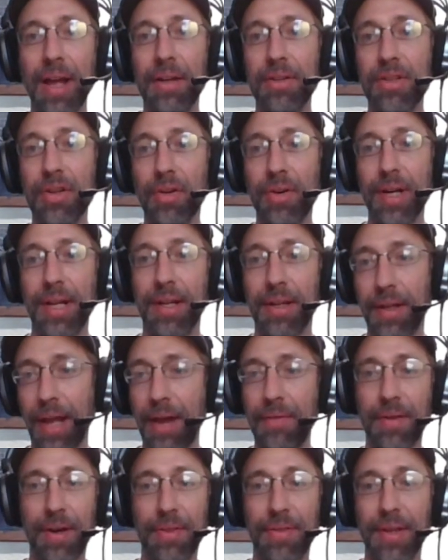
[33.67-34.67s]
during
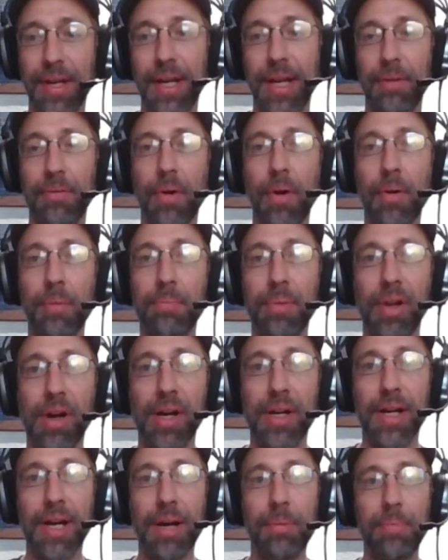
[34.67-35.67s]
everything and wrote a
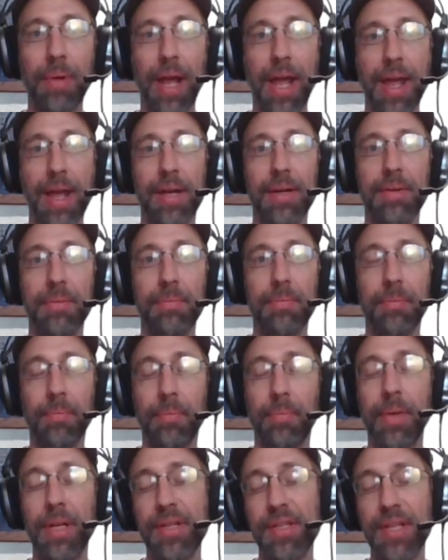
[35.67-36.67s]
blog up, and
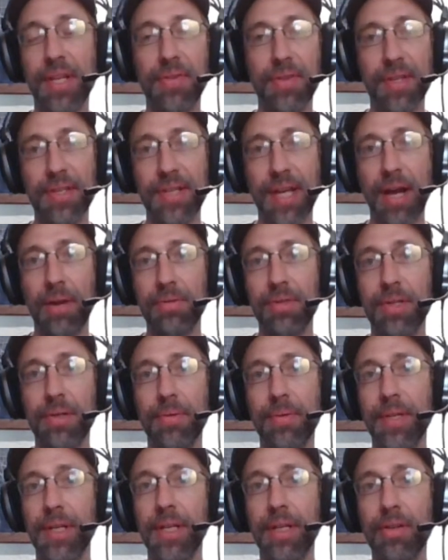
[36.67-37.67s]
we sent this out
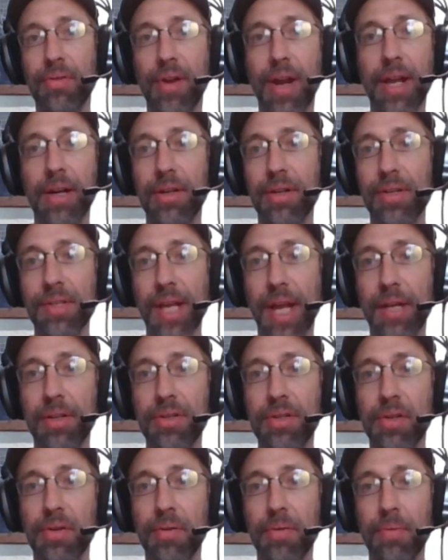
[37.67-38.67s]
to the creators and
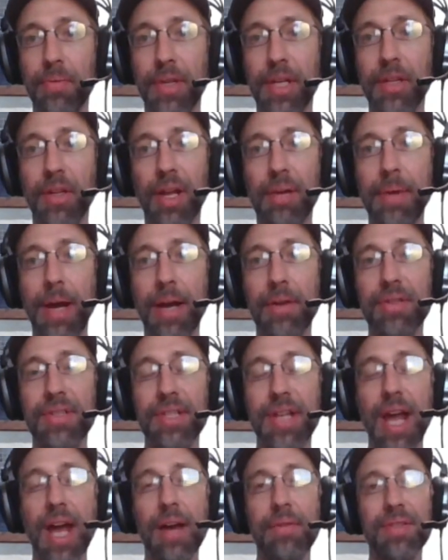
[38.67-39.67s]
to the Clubhouse
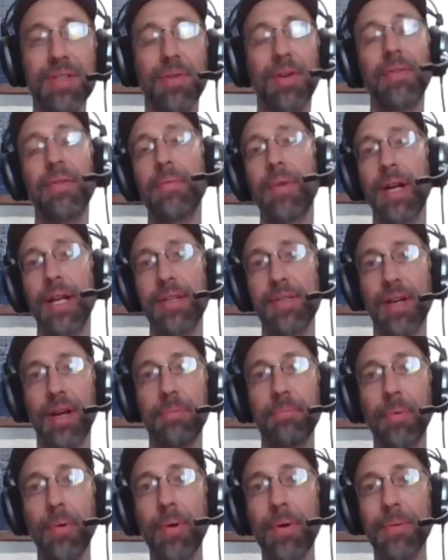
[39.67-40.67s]
staff. So everybody's
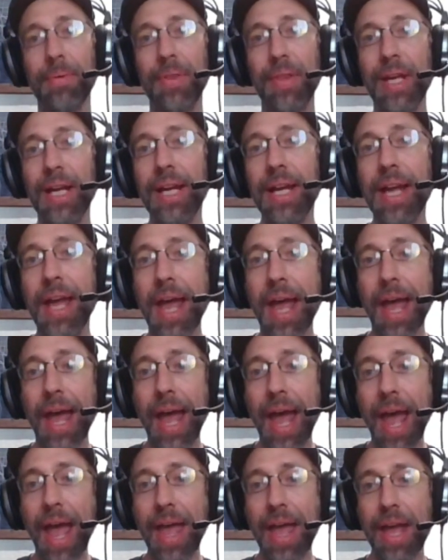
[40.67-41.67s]
on board with it.
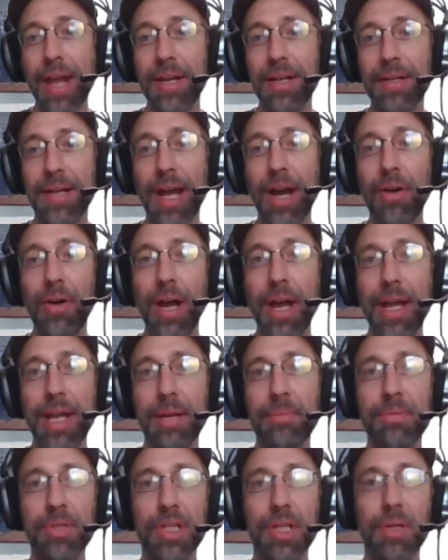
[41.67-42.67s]
And now I
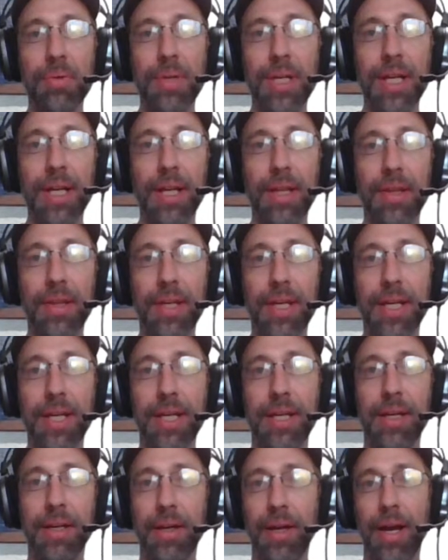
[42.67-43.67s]
am doing
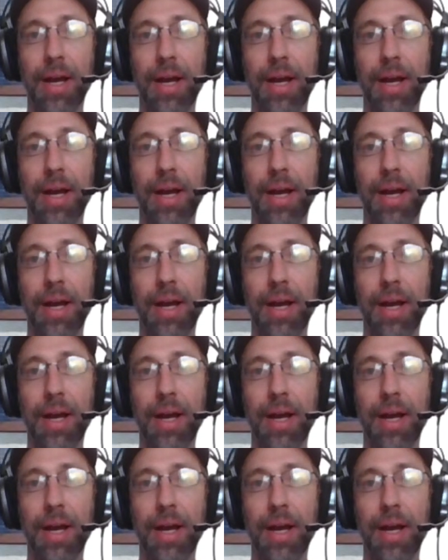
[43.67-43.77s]
the